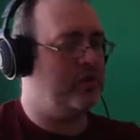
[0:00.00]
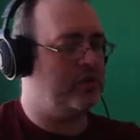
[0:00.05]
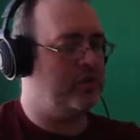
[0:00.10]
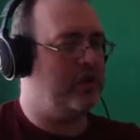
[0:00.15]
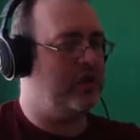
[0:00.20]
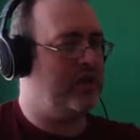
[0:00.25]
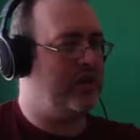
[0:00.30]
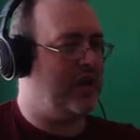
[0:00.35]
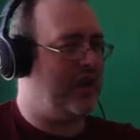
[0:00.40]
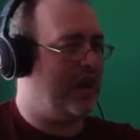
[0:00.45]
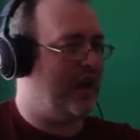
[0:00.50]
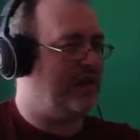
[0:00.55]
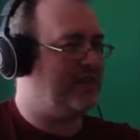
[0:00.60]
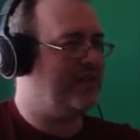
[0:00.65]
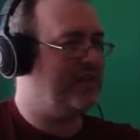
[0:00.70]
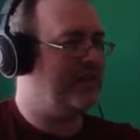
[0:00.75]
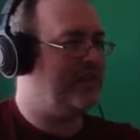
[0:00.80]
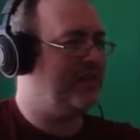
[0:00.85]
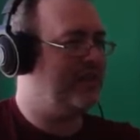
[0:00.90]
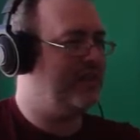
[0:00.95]
you're looking
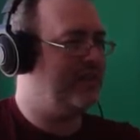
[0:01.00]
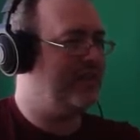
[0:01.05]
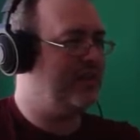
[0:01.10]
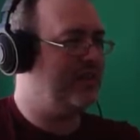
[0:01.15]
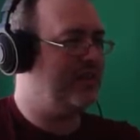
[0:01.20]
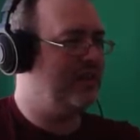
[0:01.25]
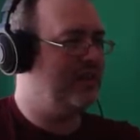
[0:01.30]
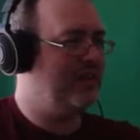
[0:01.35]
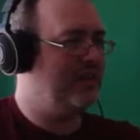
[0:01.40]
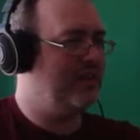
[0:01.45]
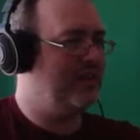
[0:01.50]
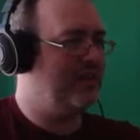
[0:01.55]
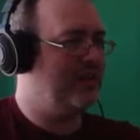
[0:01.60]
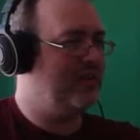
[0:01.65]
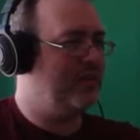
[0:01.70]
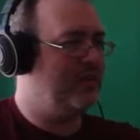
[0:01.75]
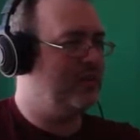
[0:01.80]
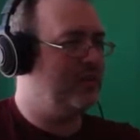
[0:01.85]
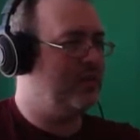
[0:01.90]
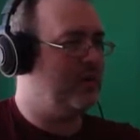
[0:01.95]
at.
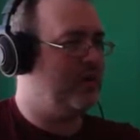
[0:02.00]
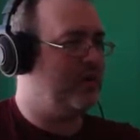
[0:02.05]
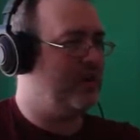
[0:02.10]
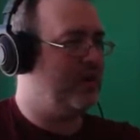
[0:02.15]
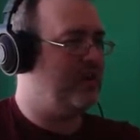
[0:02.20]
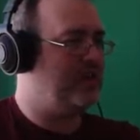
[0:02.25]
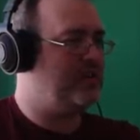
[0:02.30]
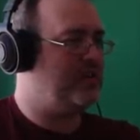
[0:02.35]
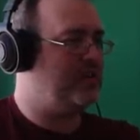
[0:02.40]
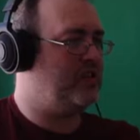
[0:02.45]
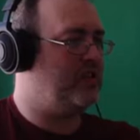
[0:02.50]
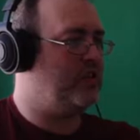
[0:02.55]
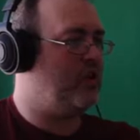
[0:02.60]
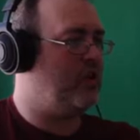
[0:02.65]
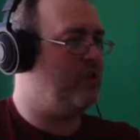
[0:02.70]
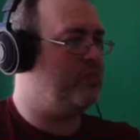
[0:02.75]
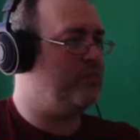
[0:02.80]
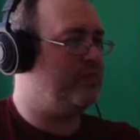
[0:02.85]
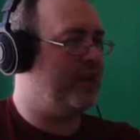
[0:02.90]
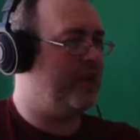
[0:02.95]
Well, this isn't
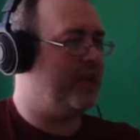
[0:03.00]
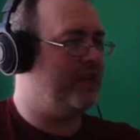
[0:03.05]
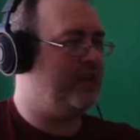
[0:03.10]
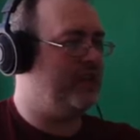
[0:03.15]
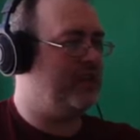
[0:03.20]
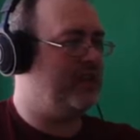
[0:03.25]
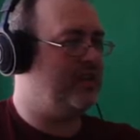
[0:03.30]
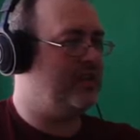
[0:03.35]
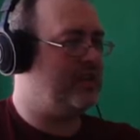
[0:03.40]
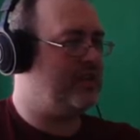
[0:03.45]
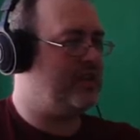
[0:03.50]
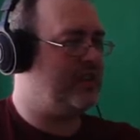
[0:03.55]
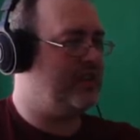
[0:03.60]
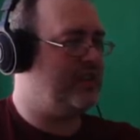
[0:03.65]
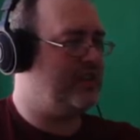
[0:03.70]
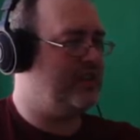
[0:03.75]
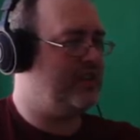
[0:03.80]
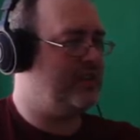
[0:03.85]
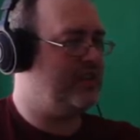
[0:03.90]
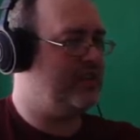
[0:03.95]
complicated in the
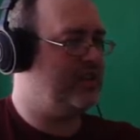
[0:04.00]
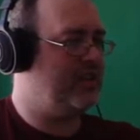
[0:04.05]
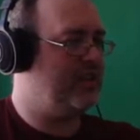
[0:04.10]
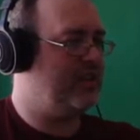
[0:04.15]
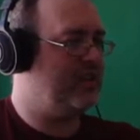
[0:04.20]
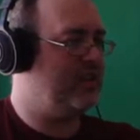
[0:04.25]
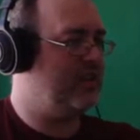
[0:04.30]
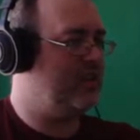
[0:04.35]
slightest.